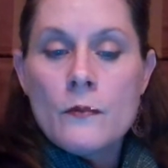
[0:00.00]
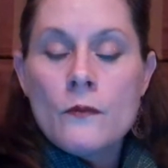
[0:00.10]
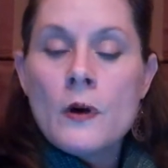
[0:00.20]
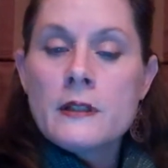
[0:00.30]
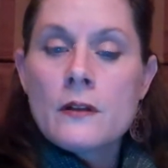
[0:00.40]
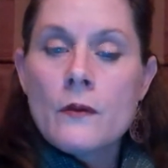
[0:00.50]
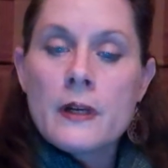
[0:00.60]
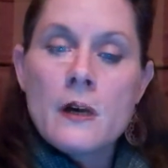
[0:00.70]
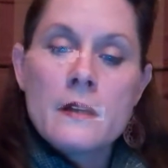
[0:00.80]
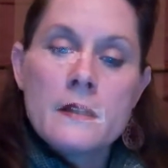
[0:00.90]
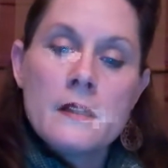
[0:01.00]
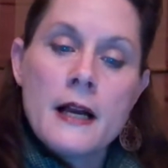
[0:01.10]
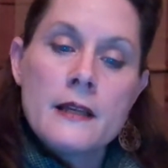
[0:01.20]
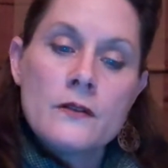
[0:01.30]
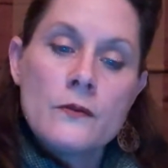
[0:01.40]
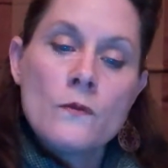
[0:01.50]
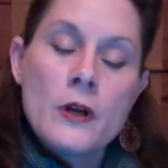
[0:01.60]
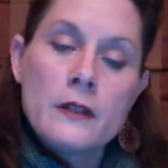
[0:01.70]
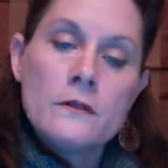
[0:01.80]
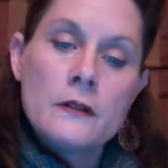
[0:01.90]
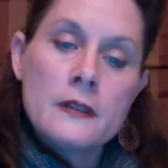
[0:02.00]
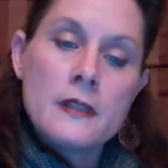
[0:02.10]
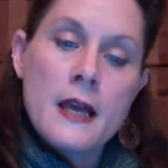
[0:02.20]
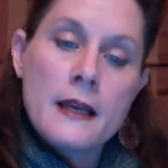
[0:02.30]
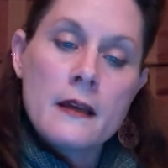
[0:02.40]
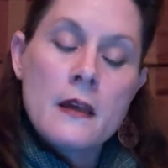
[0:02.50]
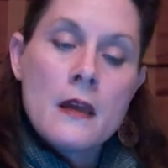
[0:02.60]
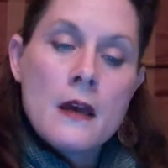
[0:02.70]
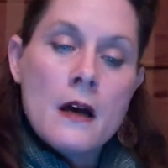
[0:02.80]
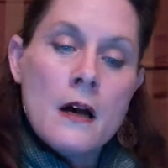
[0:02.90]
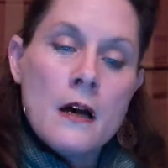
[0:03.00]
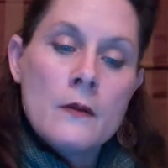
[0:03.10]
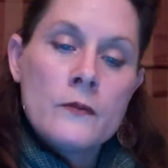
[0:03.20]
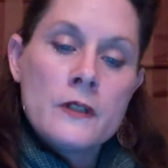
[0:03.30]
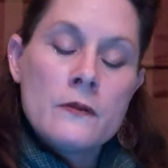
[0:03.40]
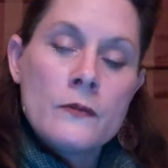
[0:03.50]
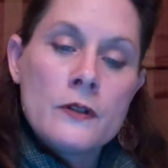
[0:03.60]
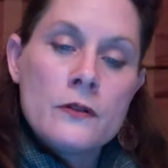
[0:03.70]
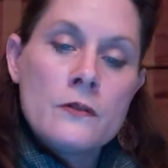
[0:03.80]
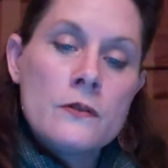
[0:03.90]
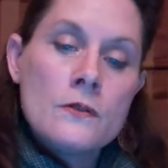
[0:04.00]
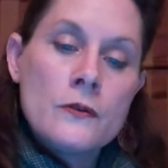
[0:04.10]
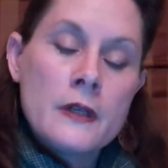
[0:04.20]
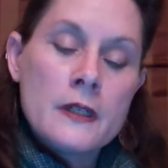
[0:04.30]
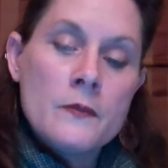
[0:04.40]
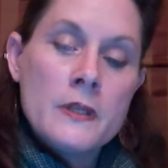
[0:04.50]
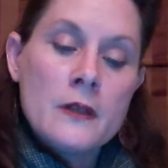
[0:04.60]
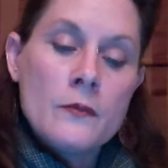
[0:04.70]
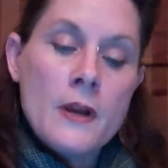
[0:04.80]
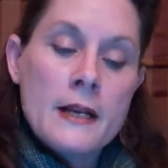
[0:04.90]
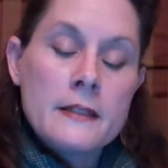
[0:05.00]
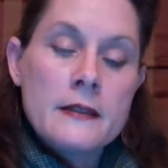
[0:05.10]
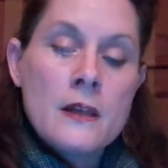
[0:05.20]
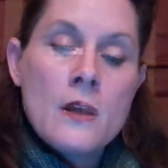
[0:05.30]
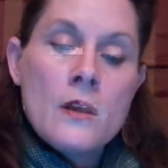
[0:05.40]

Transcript: what's going on in the classroom, what it looks like when students are doing independent practice.